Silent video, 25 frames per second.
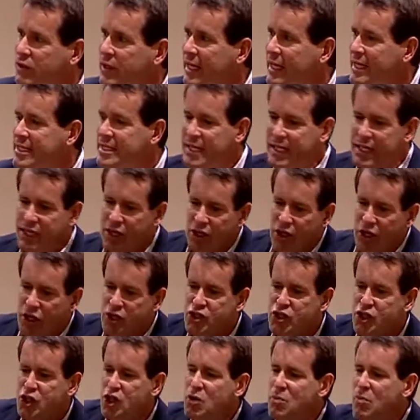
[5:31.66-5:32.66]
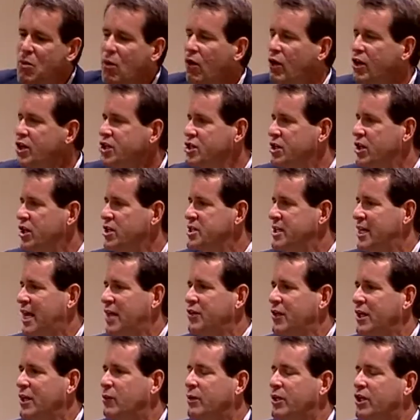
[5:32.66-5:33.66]
He said, "Here are 2 more shirts that
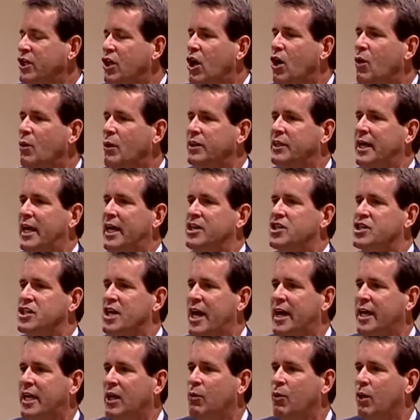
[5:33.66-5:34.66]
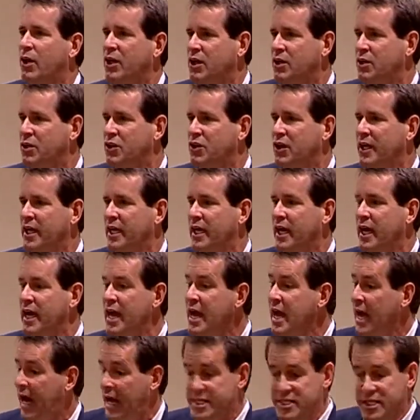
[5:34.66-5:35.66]
I think would go with that jacket. What do you think?"
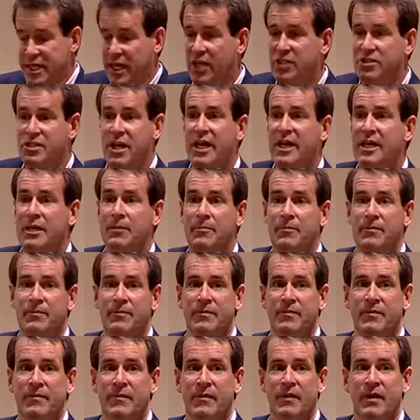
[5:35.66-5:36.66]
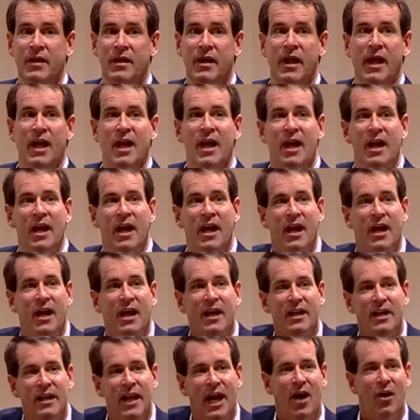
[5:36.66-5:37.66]
I said, "I'll take them."
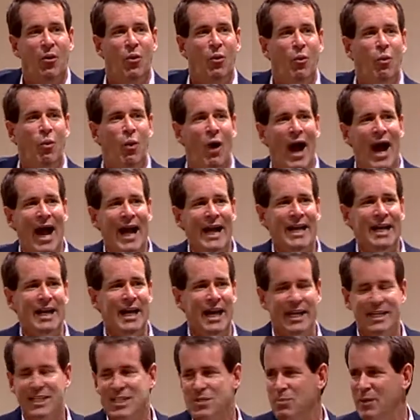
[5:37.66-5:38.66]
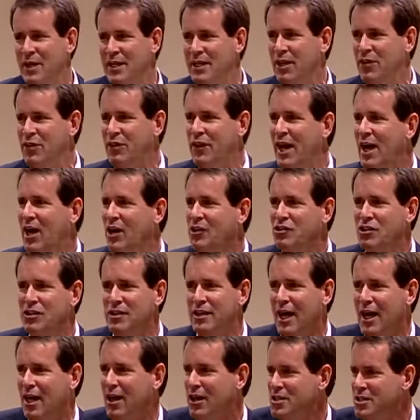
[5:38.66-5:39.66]
Now, why did I spend
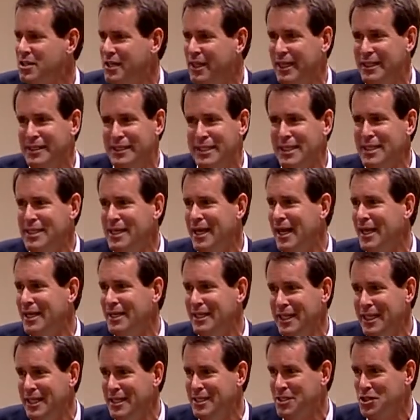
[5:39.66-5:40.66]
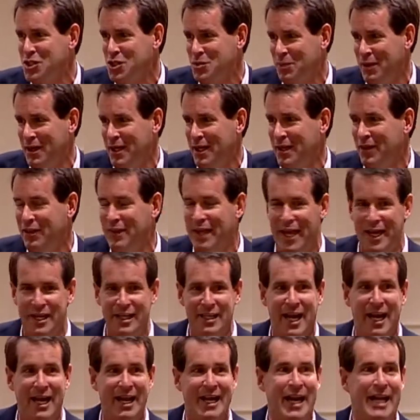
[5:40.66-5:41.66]
$1,000 that I did not need to spend
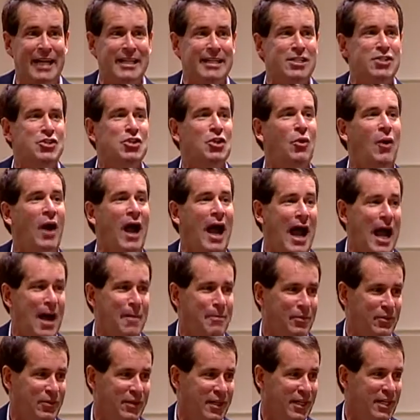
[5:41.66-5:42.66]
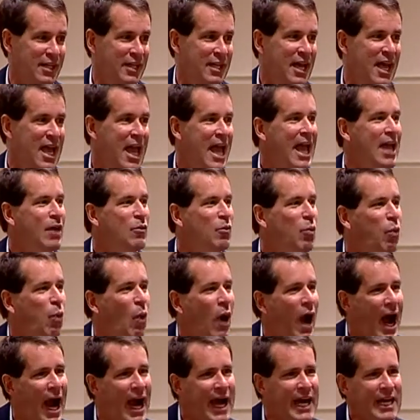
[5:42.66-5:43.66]
that night, and I did so happily, and
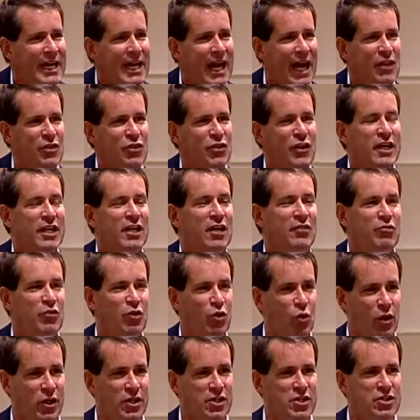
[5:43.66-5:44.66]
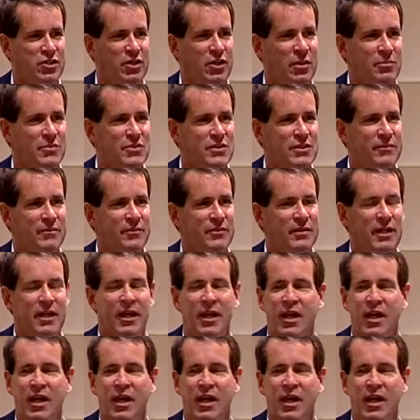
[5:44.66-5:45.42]
why did I think of Nordstrom's?